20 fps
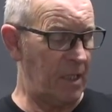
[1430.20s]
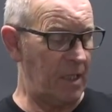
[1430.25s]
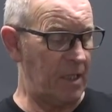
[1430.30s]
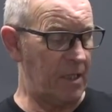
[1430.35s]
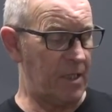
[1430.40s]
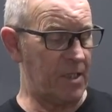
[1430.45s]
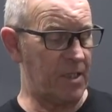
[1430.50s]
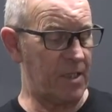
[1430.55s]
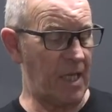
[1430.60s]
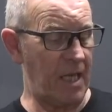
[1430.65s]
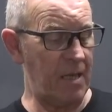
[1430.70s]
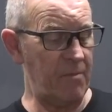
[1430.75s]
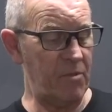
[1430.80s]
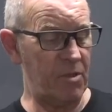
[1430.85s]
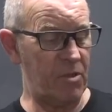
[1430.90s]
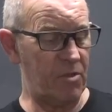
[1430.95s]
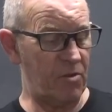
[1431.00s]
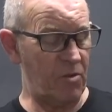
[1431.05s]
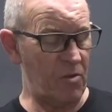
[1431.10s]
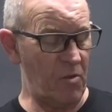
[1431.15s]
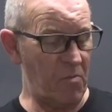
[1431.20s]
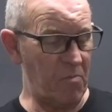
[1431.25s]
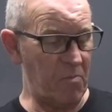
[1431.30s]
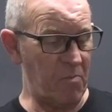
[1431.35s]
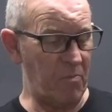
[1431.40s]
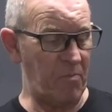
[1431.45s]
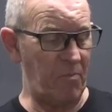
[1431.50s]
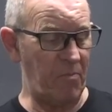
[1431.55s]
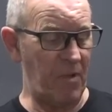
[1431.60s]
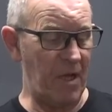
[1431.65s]
The same as
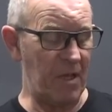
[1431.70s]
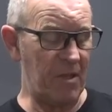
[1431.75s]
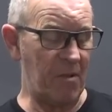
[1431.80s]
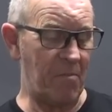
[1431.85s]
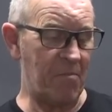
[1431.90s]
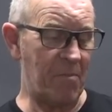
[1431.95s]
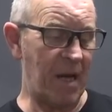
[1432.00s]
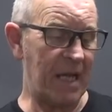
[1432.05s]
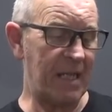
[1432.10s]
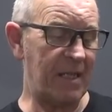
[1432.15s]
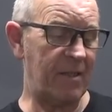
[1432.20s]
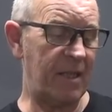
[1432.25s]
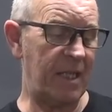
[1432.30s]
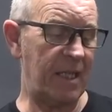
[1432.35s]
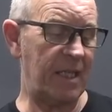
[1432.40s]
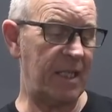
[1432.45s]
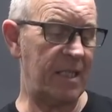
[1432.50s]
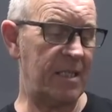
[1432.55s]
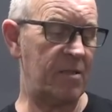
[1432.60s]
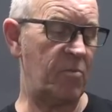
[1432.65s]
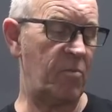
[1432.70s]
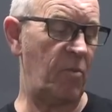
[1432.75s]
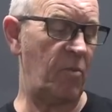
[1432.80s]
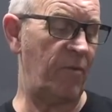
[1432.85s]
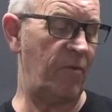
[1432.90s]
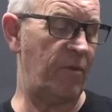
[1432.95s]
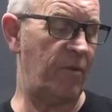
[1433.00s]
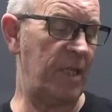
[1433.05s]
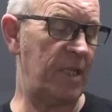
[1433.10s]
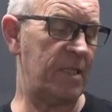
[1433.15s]
the main thing is
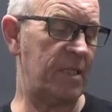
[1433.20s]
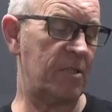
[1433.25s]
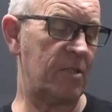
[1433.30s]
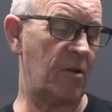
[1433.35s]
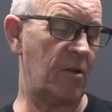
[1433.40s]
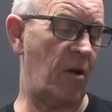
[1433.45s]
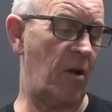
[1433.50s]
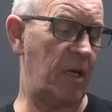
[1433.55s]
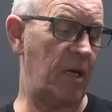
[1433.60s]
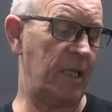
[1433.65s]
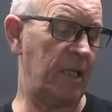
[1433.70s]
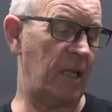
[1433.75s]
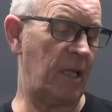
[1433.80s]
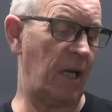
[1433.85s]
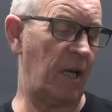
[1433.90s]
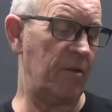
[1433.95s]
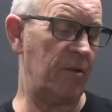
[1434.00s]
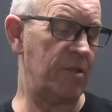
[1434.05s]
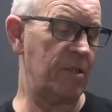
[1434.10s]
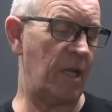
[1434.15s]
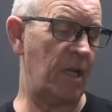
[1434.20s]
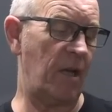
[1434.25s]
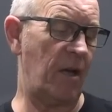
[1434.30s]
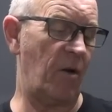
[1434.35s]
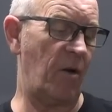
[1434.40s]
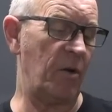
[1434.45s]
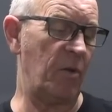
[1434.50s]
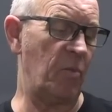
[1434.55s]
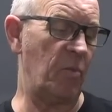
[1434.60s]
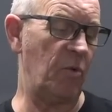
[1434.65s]
with this style enclosure,
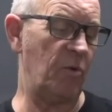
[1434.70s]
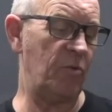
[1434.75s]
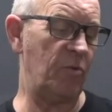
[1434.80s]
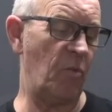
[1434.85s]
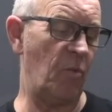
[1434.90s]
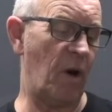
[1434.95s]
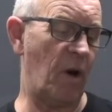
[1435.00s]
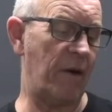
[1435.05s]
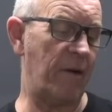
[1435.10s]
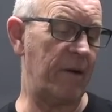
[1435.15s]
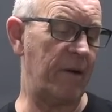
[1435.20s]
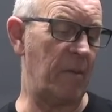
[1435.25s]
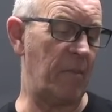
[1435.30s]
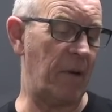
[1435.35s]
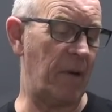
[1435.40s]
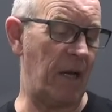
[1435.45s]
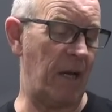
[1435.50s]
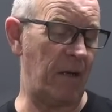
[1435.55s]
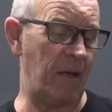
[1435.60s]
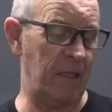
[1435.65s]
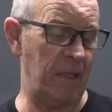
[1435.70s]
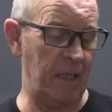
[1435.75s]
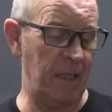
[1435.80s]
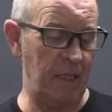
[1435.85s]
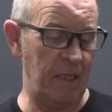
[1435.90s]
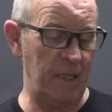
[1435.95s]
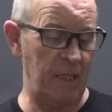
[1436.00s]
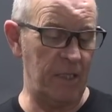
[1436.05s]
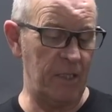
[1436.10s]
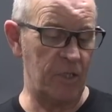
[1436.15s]
I wouldn't worry about
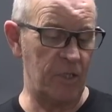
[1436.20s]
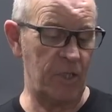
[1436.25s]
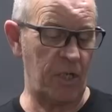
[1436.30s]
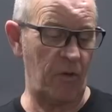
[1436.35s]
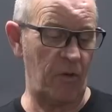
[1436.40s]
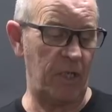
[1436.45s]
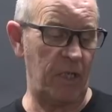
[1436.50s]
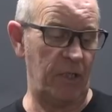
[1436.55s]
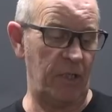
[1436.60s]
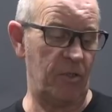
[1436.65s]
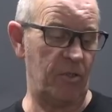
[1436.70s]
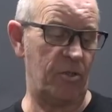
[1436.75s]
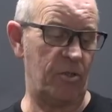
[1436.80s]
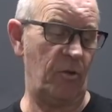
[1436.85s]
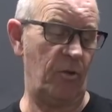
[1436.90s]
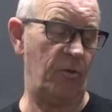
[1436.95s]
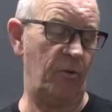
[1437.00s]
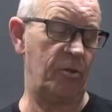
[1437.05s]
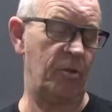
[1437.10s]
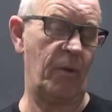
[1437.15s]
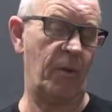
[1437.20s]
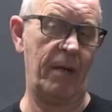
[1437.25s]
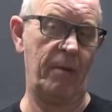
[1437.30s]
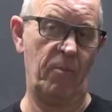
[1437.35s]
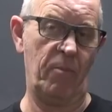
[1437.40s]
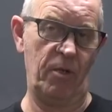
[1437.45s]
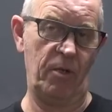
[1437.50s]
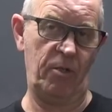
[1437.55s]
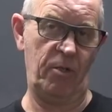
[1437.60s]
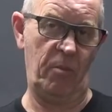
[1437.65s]
soaking the soil to add
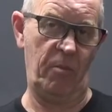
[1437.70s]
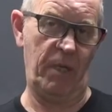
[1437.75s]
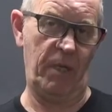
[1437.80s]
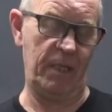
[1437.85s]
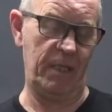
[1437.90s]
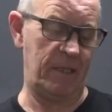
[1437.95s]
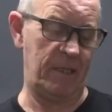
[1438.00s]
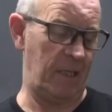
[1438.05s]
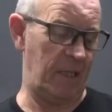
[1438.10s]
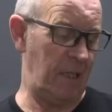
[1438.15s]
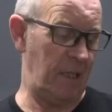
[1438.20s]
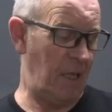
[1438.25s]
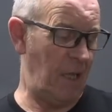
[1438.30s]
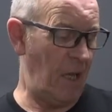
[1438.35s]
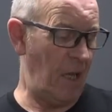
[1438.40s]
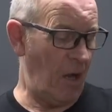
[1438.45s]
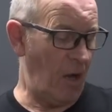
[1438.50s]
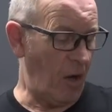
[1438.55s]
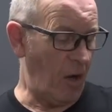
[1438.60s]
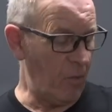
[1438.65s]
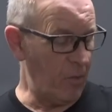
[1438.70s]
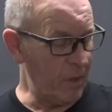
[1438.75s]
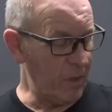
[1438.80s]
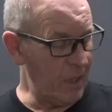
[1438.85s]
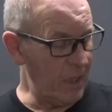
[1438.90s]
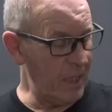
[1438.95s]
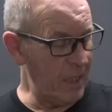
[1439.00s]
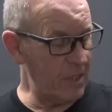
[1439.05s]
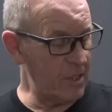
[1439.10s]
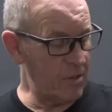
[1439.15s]
my humidity. I would
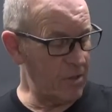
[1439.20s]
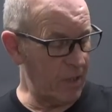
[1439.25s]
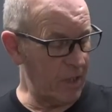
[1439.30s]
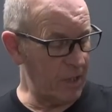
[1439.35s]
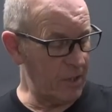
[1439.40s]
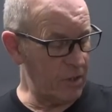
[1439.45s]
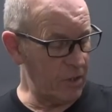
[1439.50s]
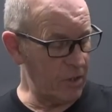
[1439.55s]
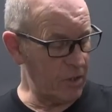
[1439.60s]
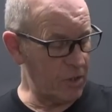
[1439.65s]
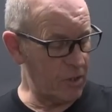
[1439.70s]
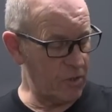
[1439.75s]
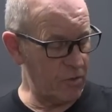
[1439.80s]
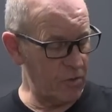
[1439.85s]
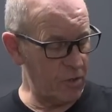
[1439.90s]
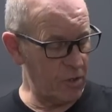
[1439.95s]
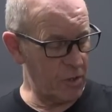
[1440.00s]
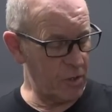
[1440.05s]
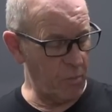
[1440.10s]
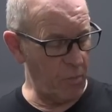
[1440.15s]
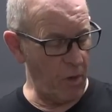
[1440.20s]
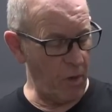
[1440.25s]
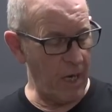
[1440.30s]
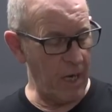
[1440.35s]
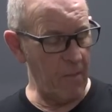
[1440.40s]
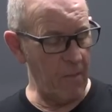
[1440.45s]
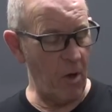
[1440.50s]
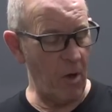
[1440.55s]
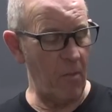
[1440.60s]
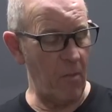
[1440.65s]
literally just
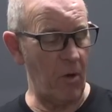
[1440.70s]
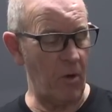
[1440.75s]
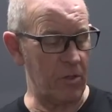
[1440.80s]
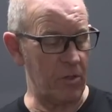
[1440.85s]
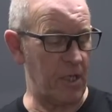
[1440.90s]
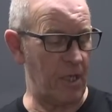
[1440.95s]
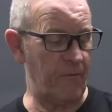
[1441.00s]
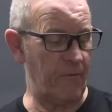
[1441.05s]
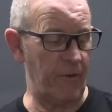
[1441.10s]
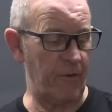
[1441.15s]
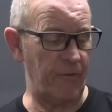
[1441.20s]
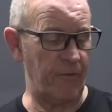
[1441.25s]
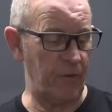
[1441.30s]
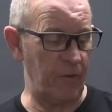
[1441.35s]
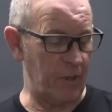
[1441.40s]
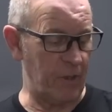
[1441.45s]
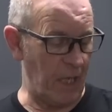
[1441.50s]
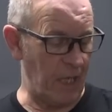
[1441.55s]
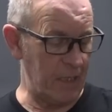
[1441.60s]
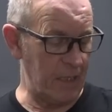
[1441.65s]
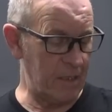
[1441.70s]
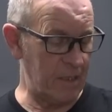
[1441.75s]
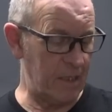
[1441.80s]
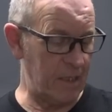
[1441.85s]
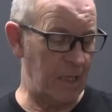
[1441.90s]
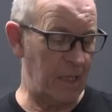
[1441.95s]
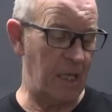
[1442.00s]
spray my moss every few days.